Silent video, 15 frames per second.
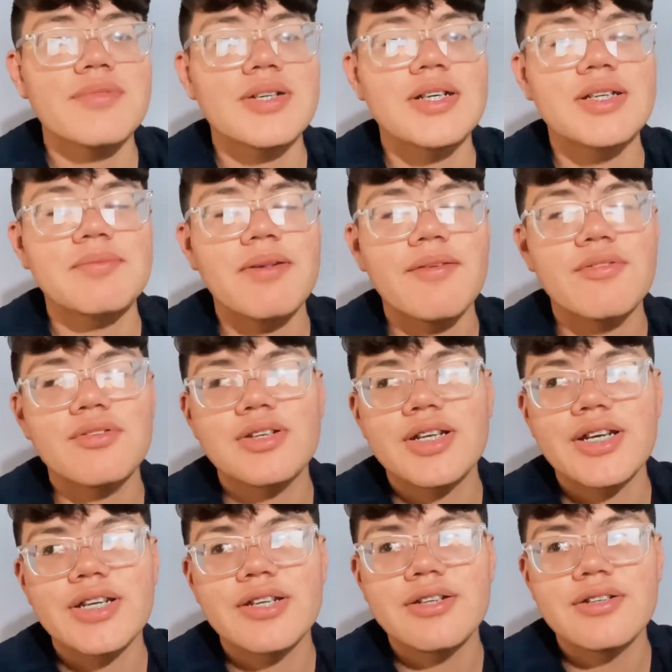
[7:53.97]
because my phone
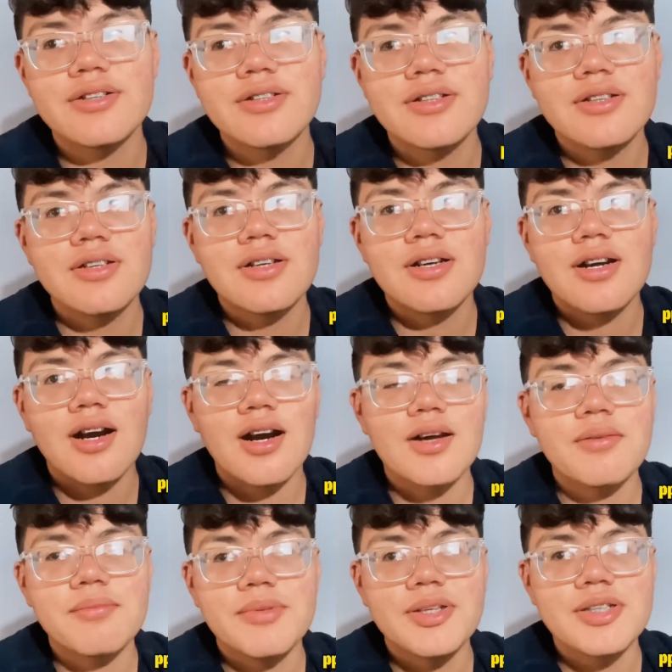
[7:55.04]
died
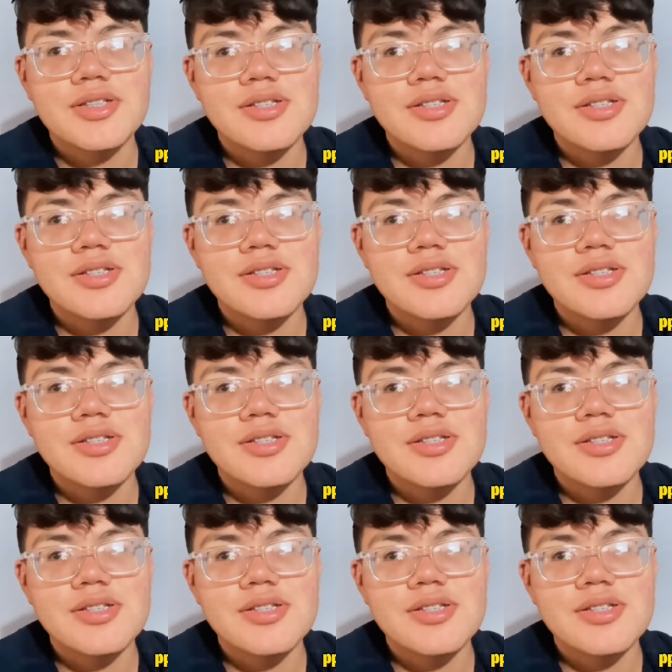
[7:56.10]
on me.